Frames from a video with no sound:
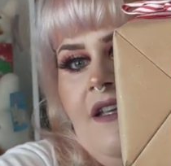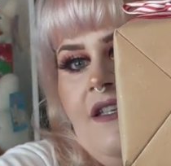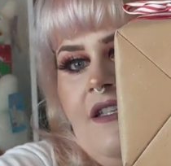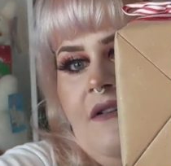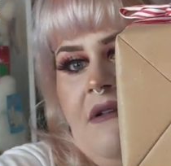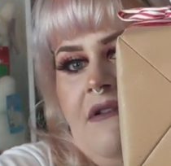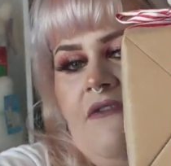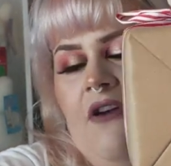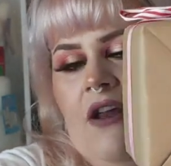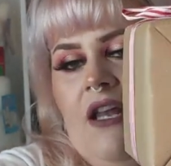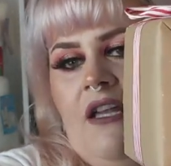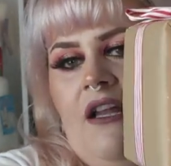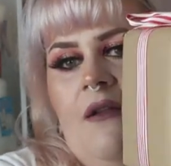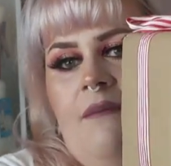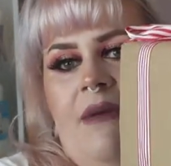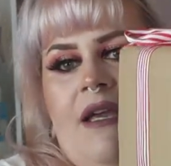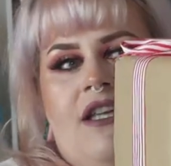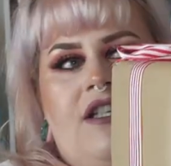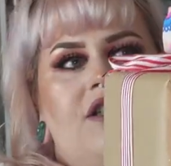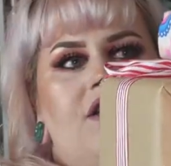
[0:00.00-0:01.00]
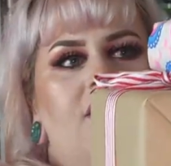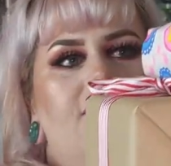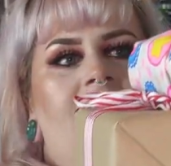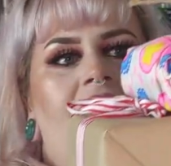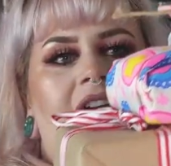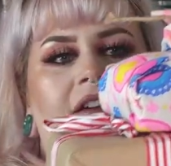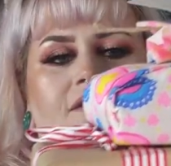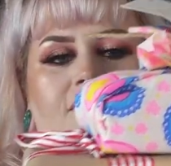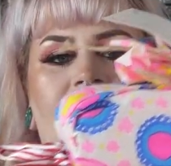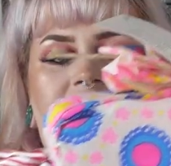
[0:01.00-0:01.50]
So we've got a little mixture of
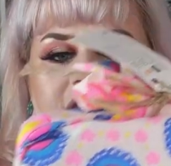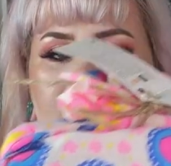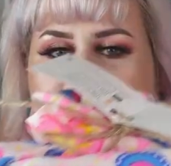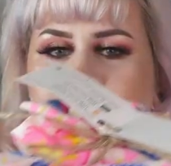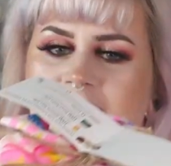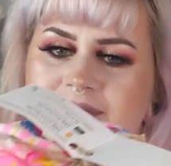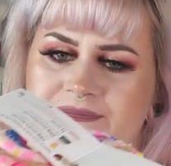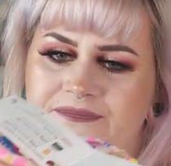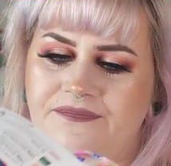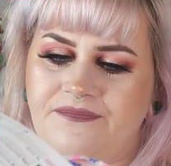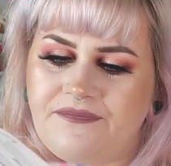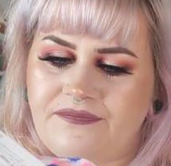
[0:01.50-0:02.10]
everything.